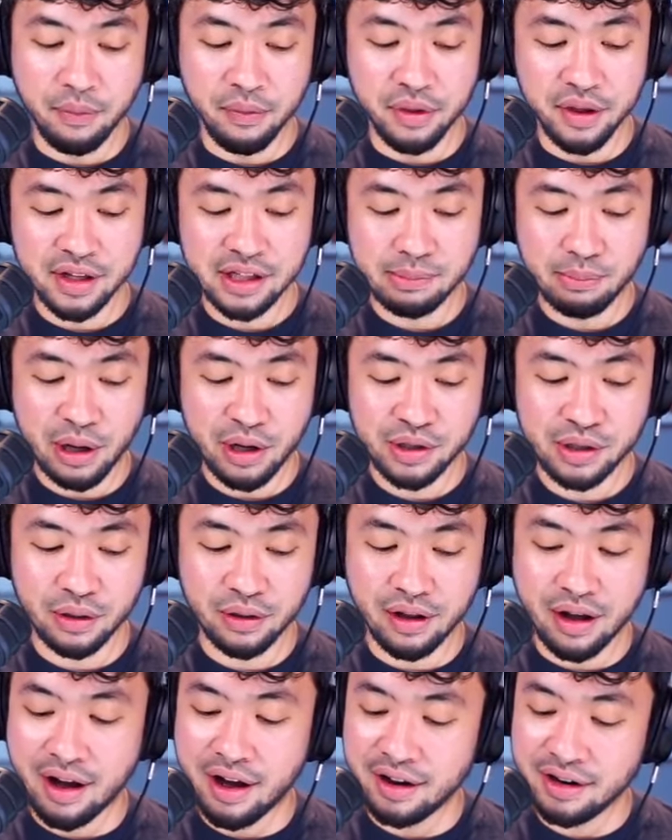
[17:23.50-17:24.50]
This
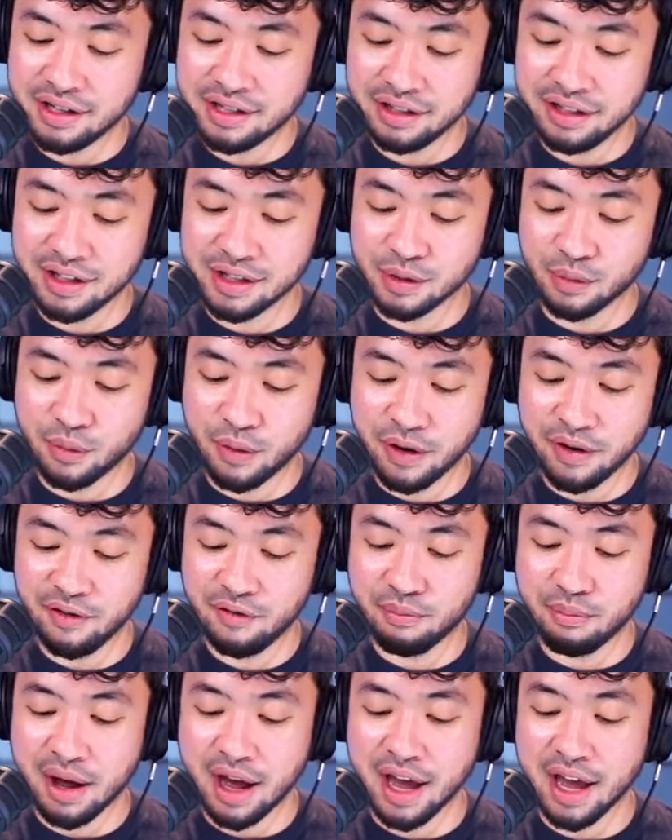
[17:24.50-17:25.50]
muscle, honestly, is one
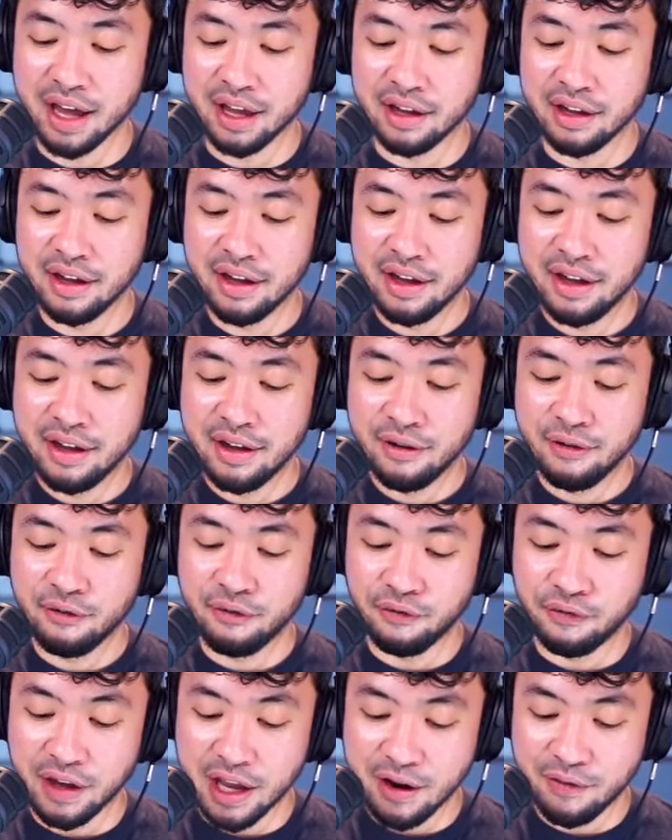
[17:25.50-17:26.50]
of my
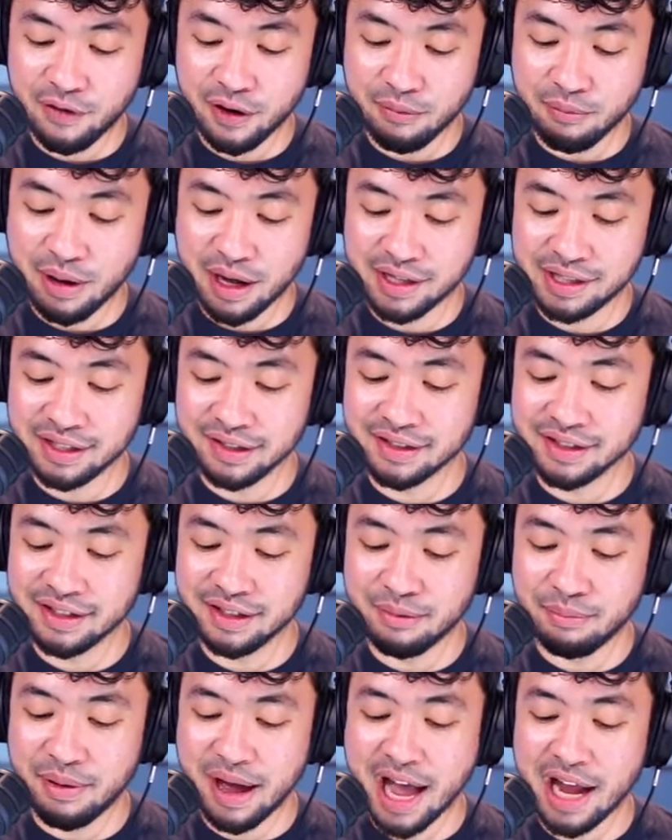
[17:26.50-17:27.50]
favorite muscles in
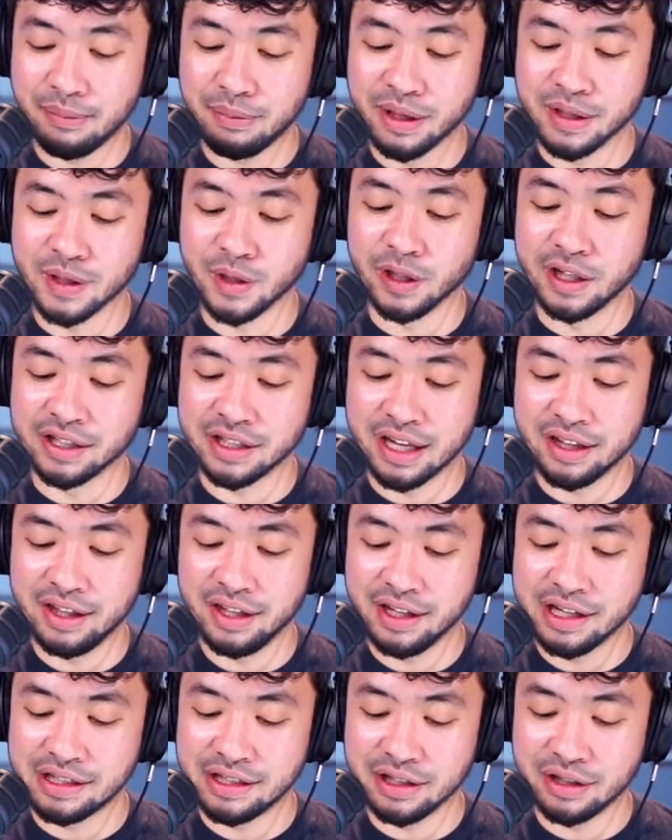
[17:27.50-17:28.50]
the back muscle because I
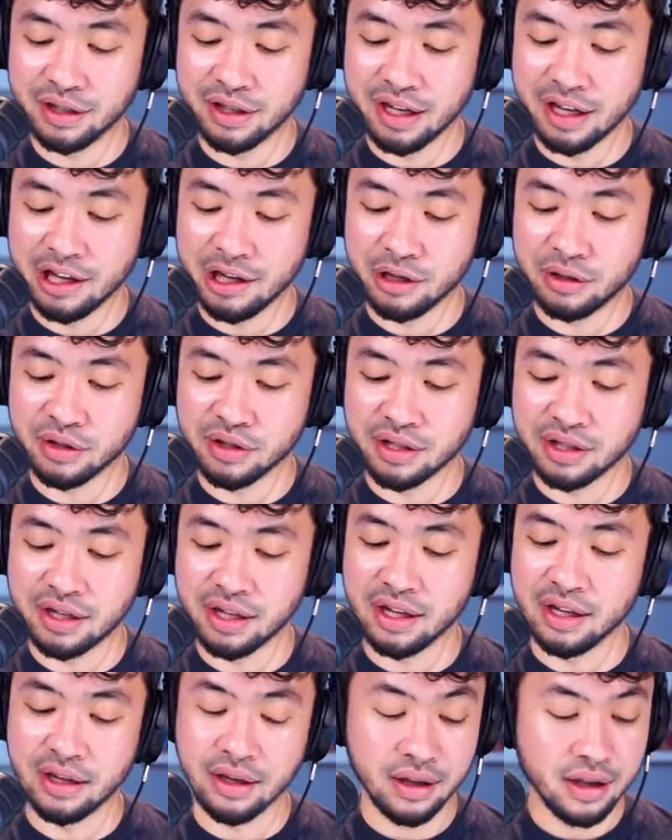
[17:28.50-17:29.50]
think it's such an
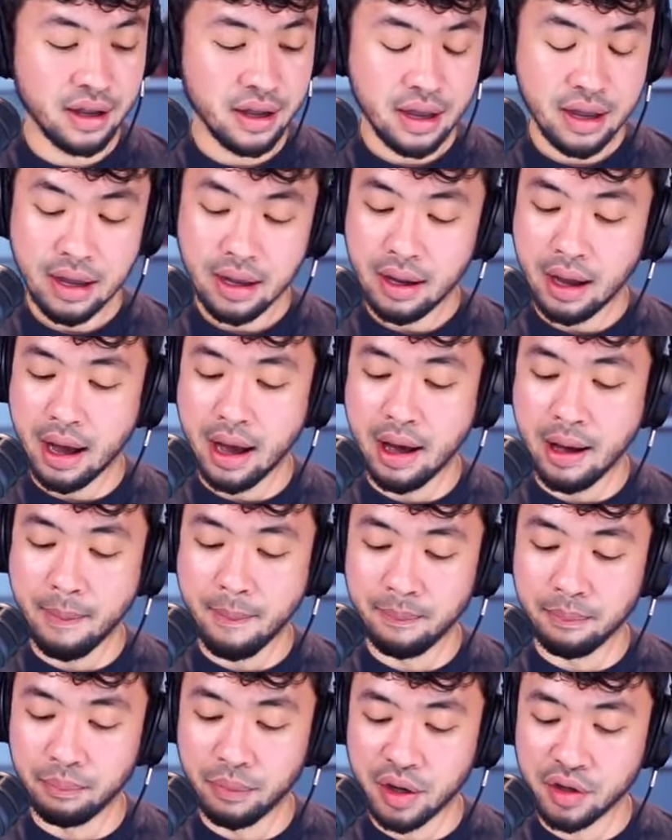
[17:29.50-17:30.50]
interesting
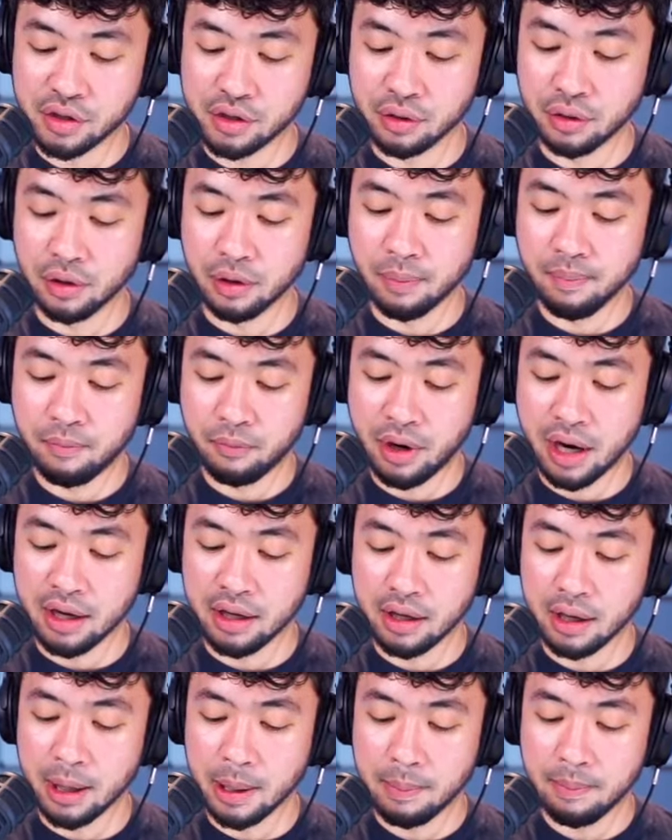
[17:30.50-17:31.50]
muscle right
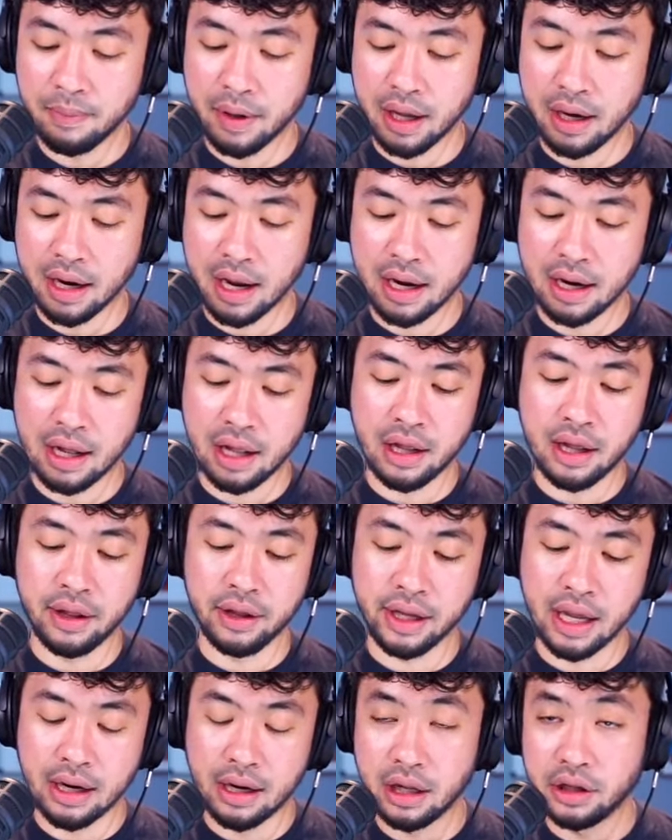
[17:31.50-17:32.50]
here. And
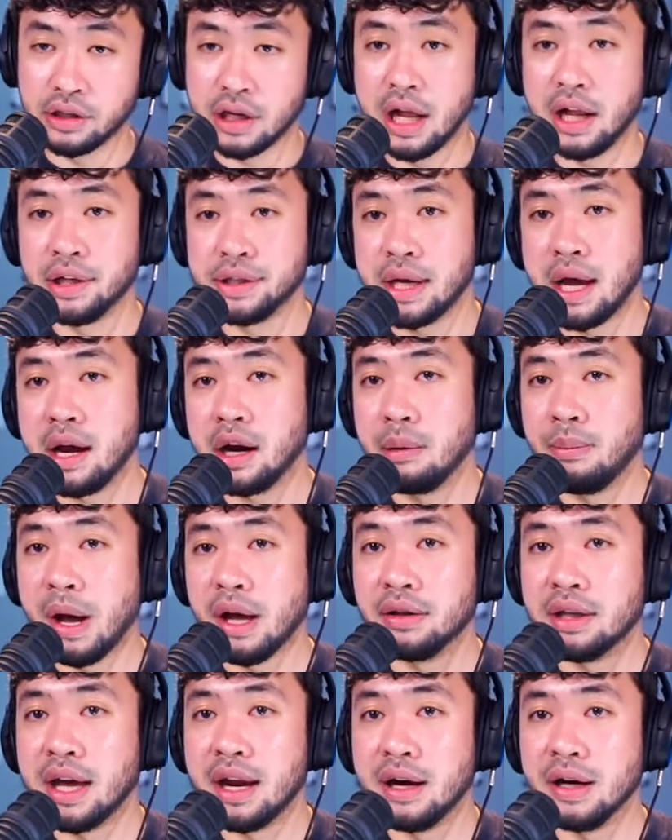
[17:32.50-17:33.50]
I'll talk
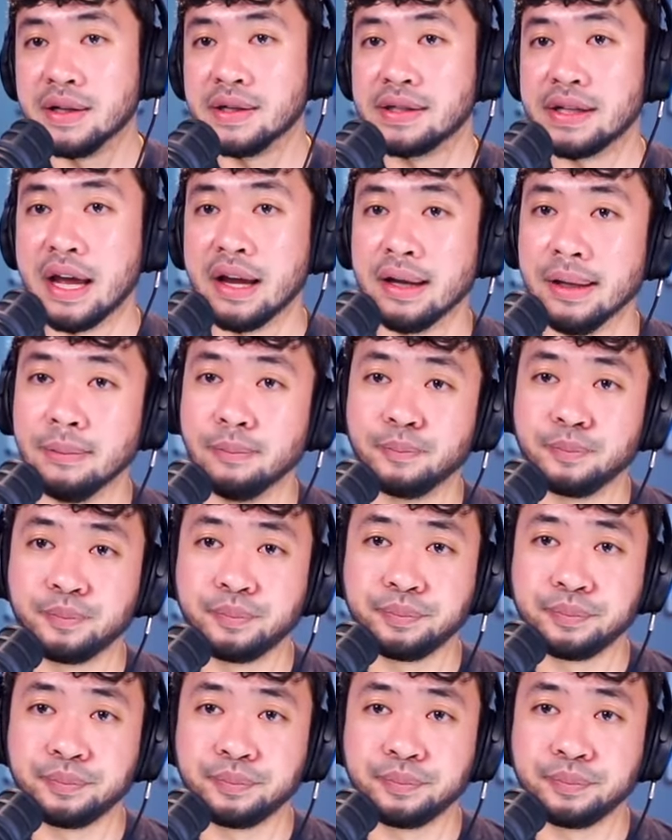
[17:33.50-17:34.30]
about that in a second.